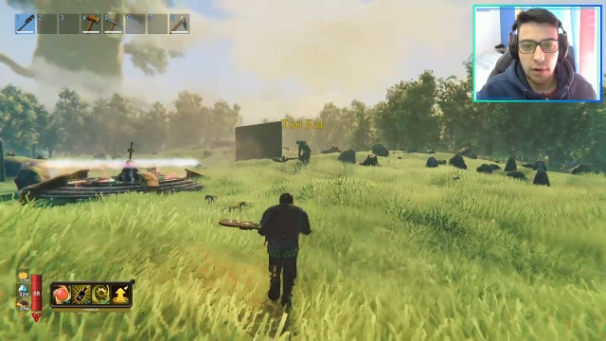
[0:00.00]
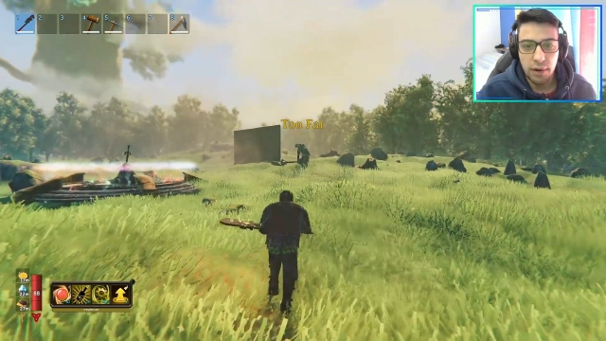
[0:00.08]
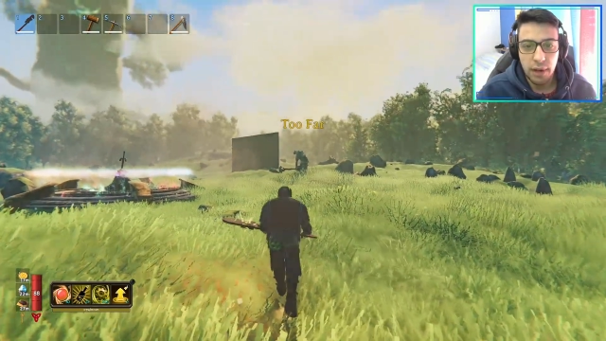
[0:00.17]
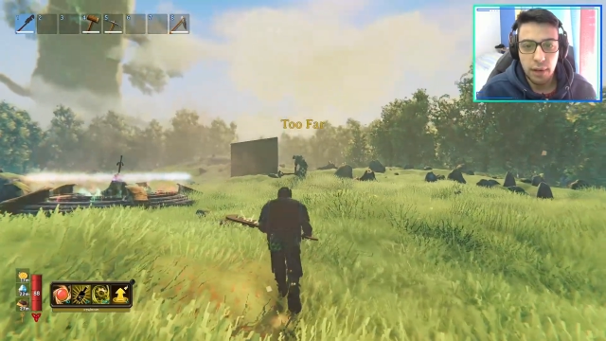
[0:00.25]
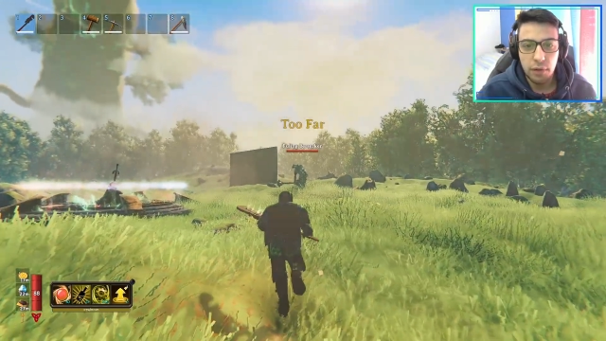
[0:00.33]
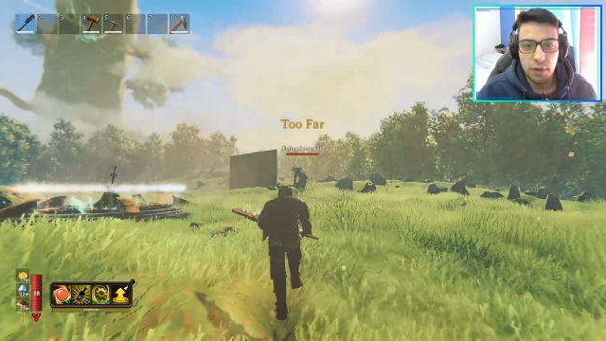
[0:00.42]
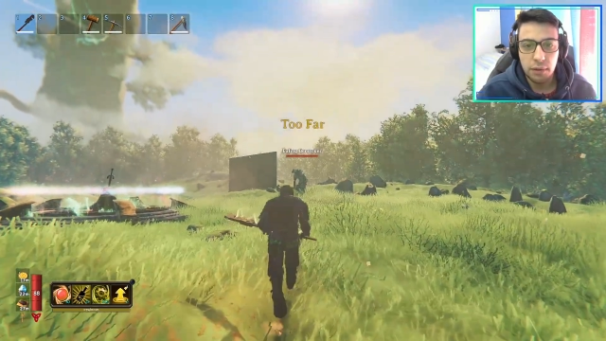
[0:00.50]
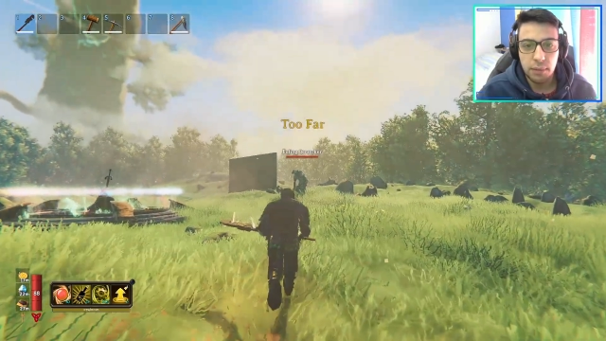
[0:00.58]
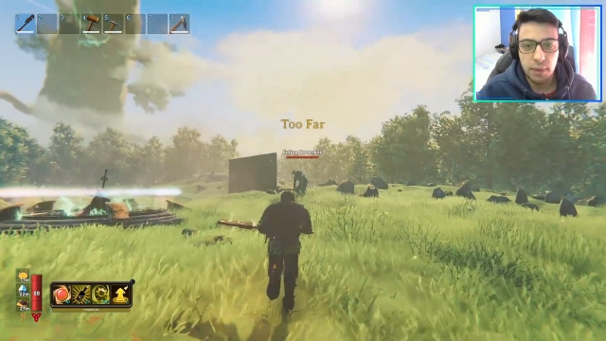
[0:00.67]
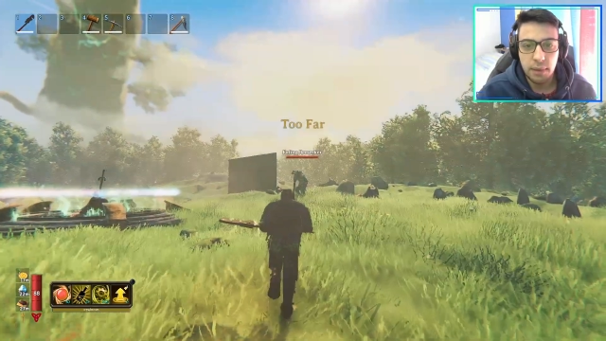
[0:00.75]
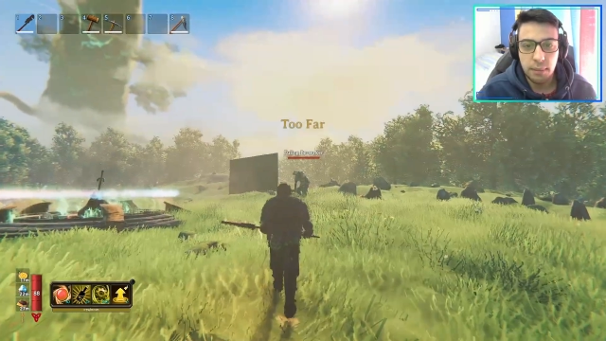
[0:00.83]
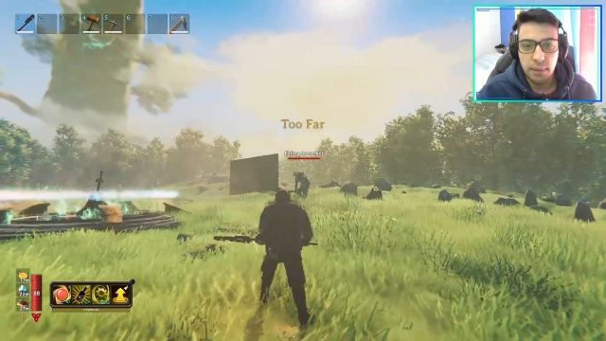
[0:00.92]
Okay, we need to
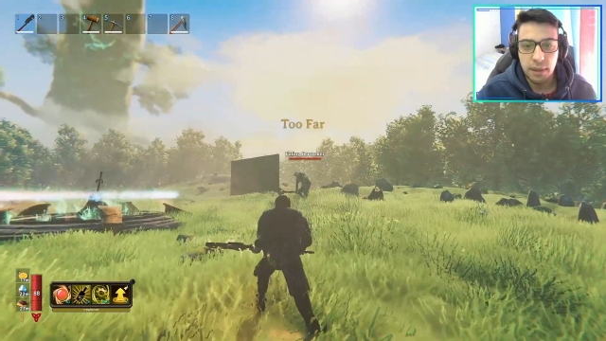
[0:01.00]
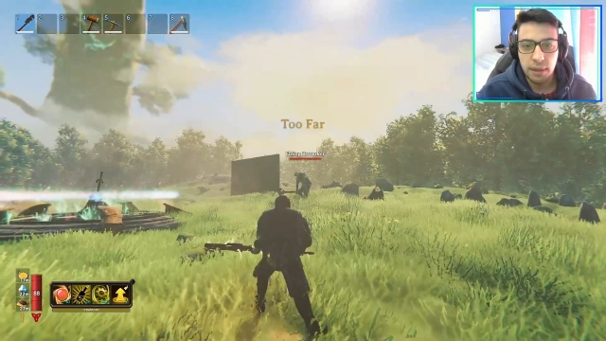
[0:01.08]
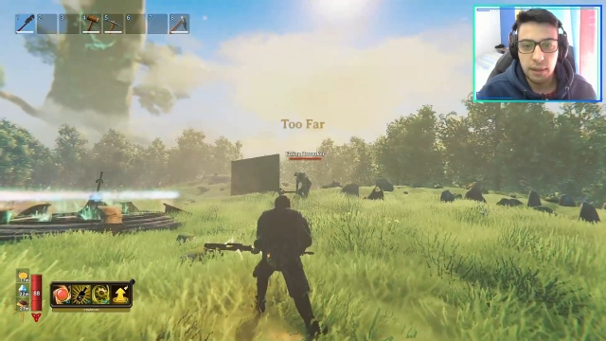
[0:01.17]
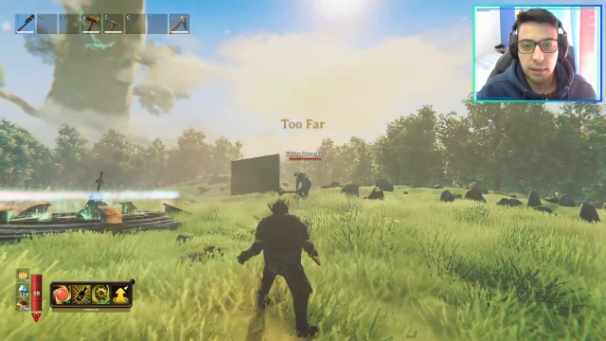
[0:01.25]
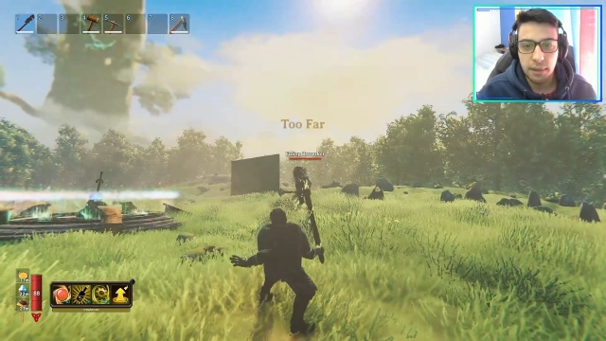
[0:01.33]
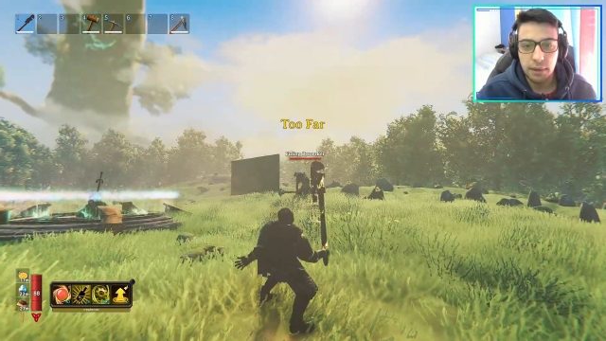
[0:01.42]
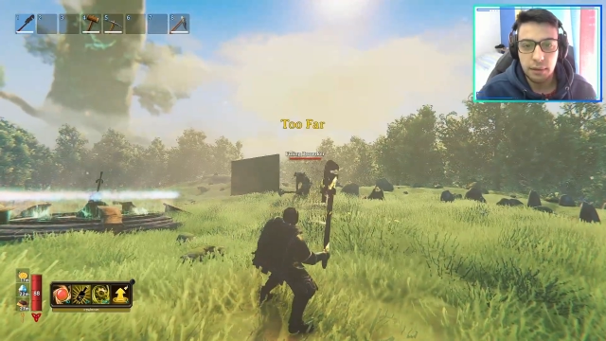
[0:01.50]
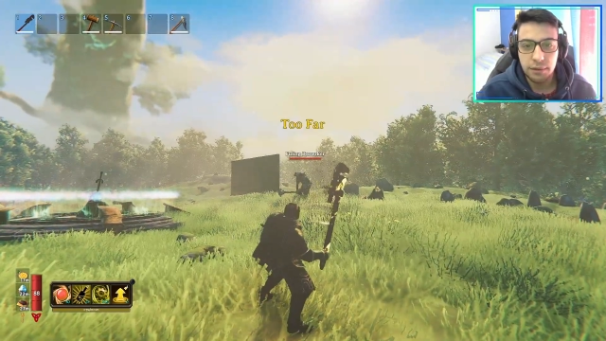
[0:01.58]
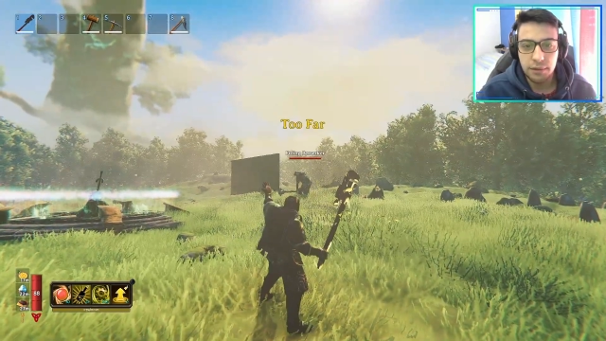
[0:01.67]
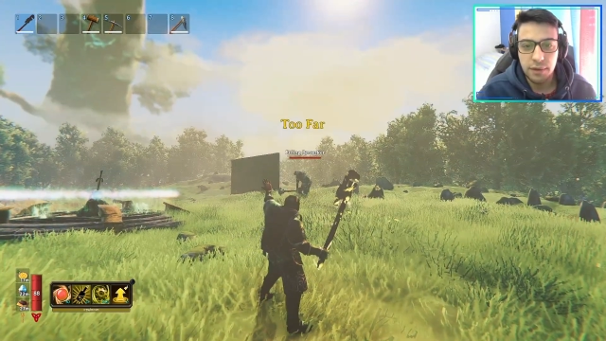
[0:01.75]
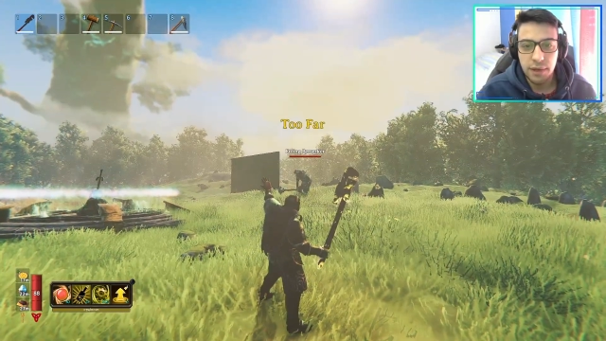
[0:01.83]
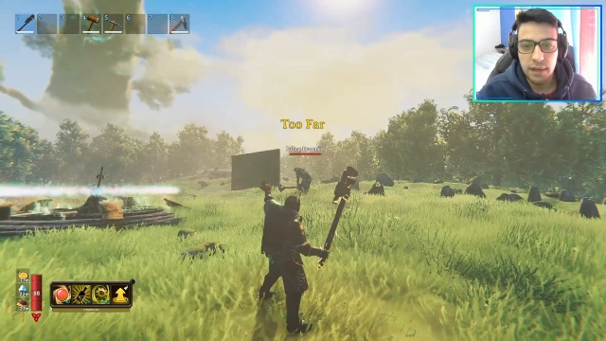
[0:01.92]
be a little bit
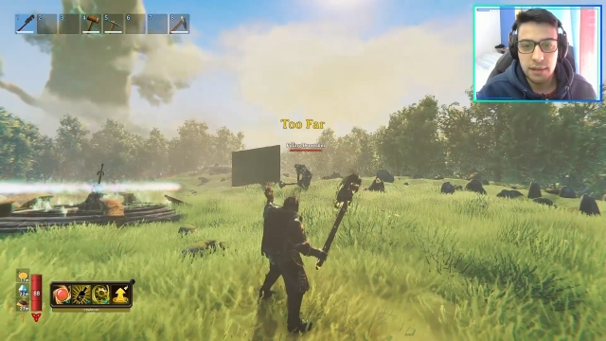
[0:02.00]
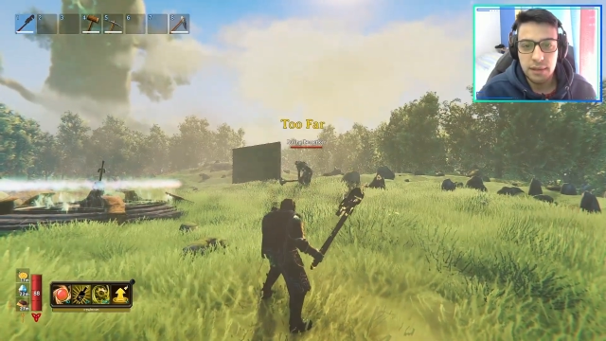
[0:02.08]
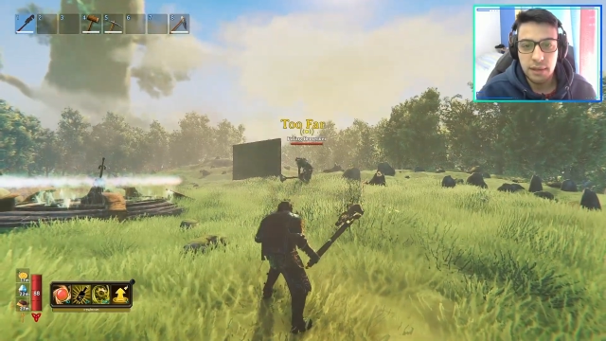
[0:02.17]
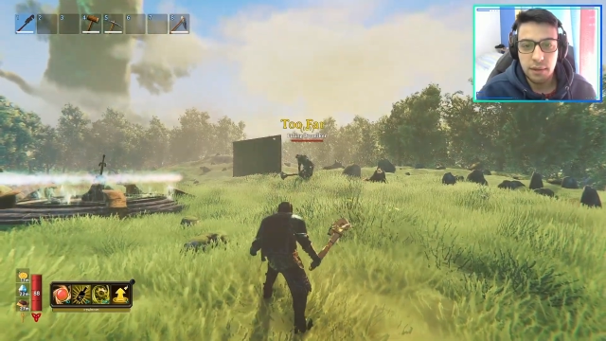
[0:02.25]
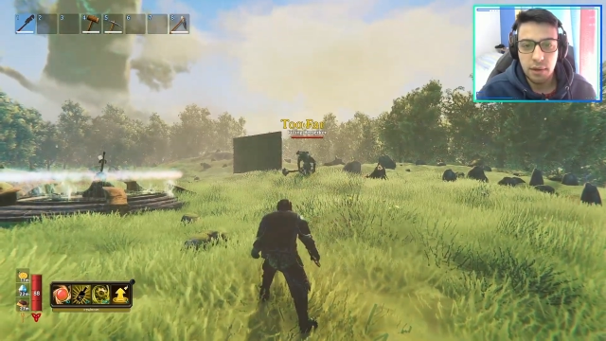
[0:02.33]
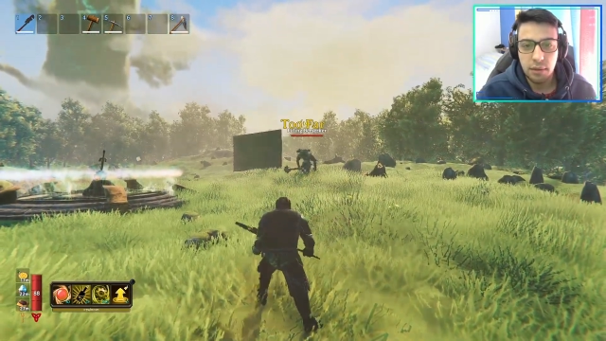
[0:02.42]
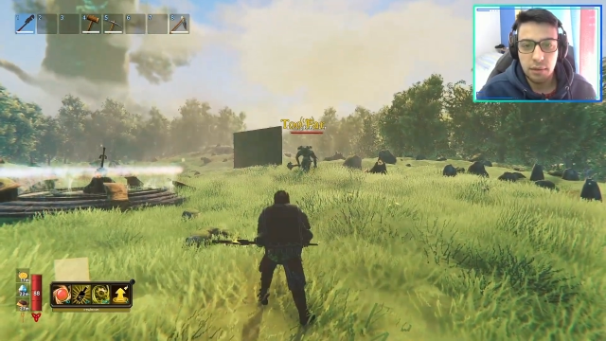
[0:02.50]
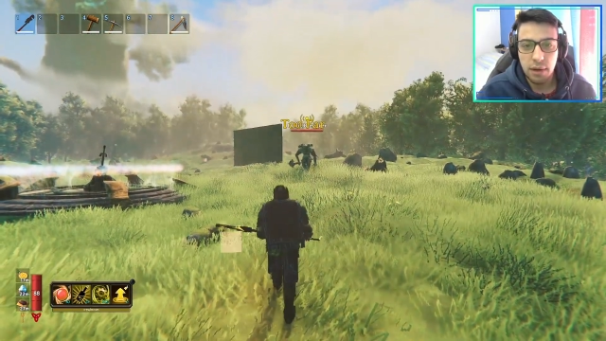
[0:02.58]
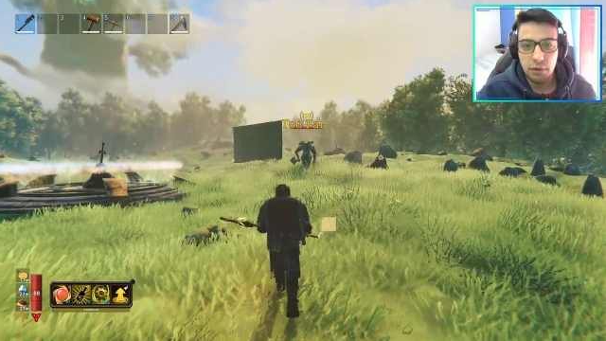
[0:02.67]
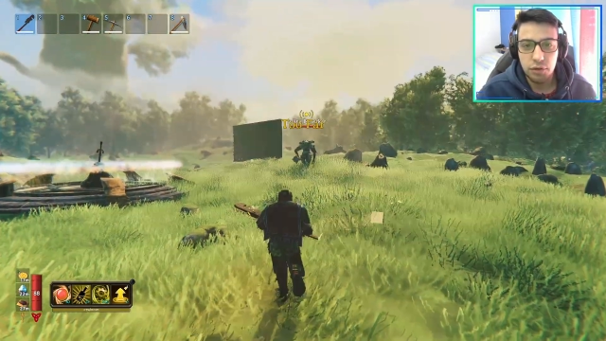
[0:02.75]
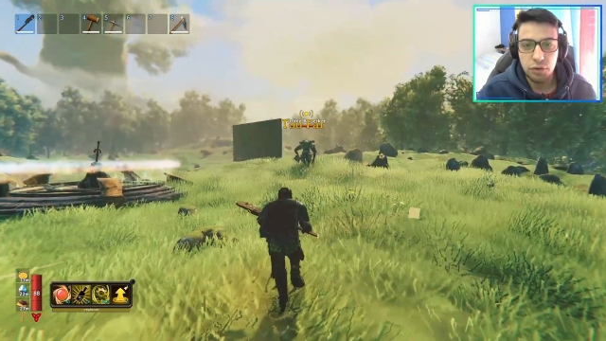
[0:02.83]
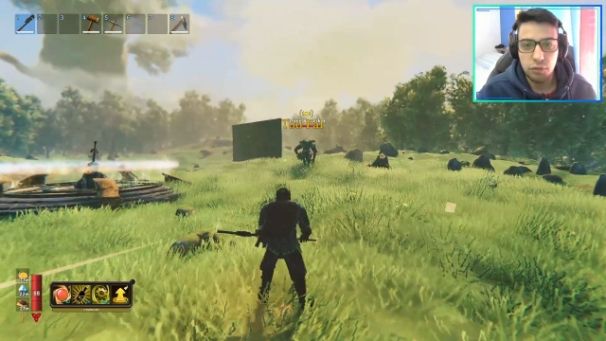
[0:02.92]
closer, I guess. There we go. Now
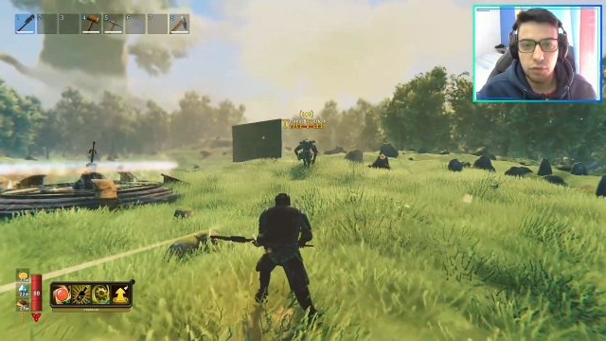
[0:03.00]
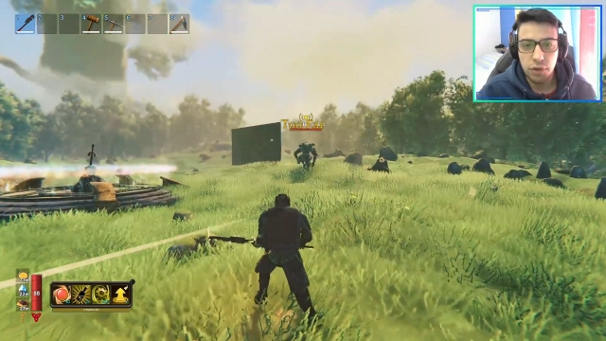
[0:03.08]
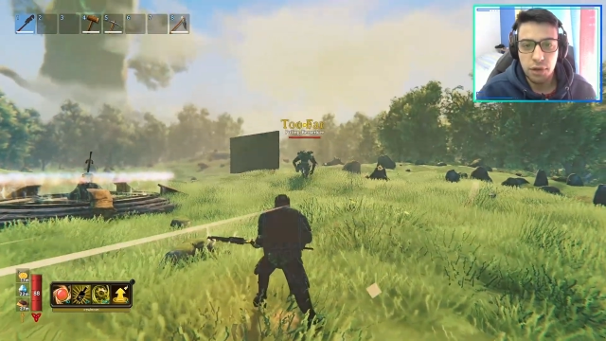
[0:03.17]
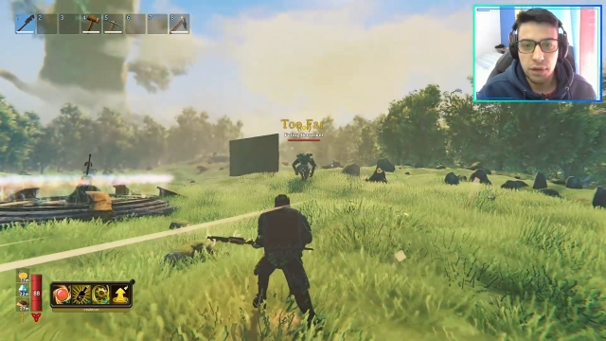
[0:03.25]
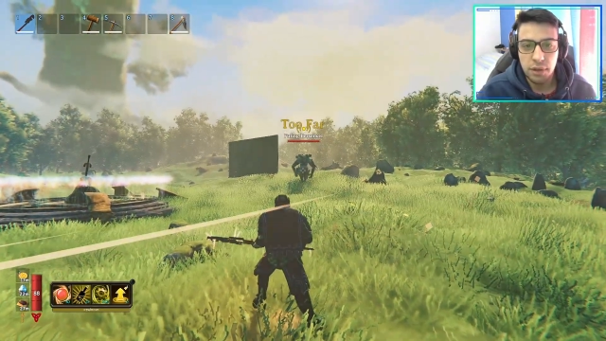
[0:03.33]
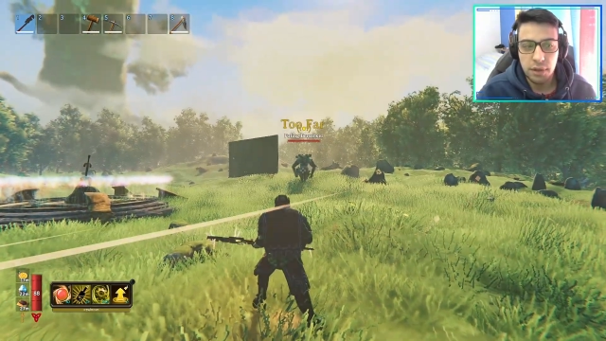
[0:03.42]
should work.